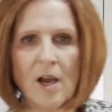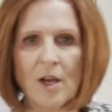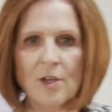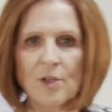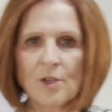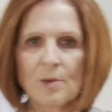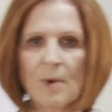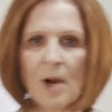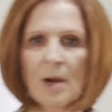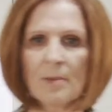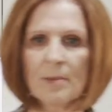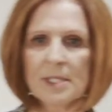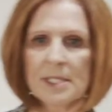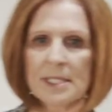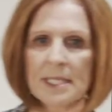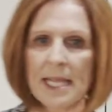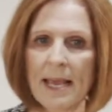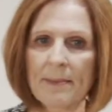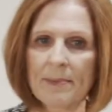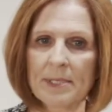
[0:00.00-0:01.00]
on your marble
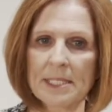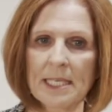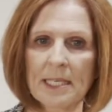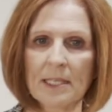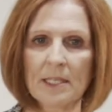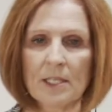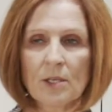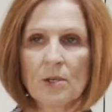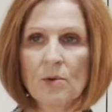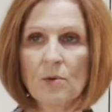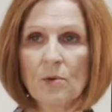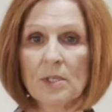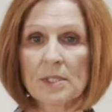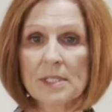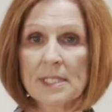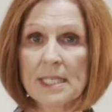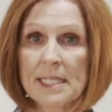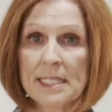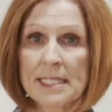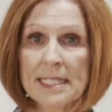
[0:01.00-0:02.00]
slab until it
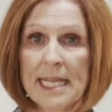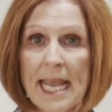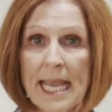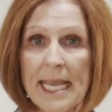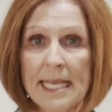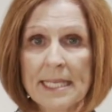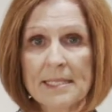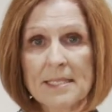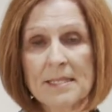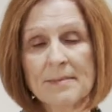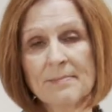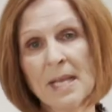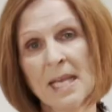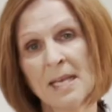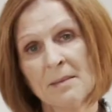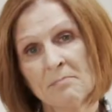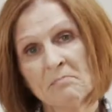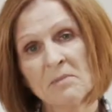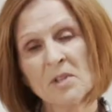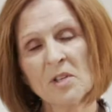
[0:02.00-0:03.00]
cools. This takes
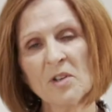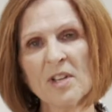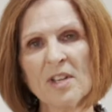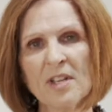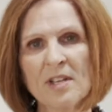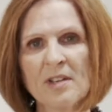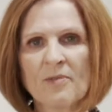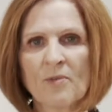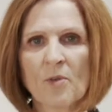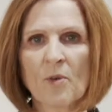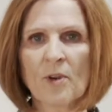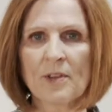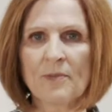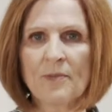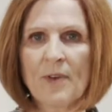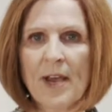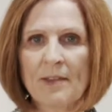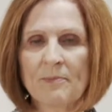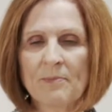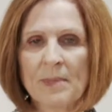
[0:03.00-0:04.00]
30 to
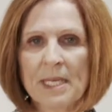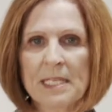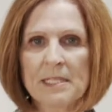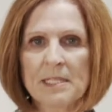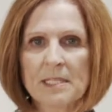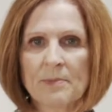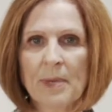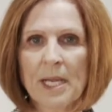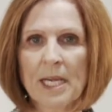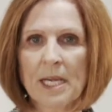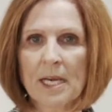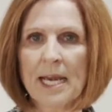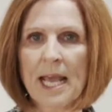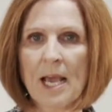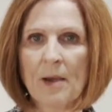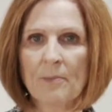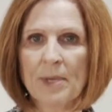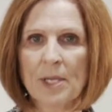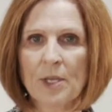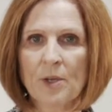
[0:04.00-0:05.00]
45 minutes depending on
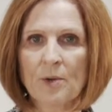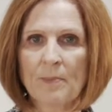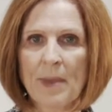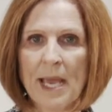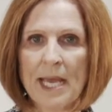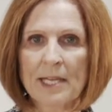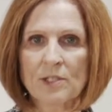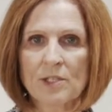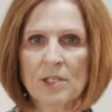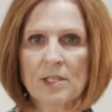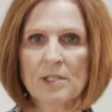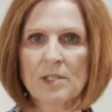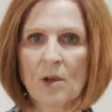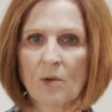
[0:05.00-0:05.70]
how big your batch is.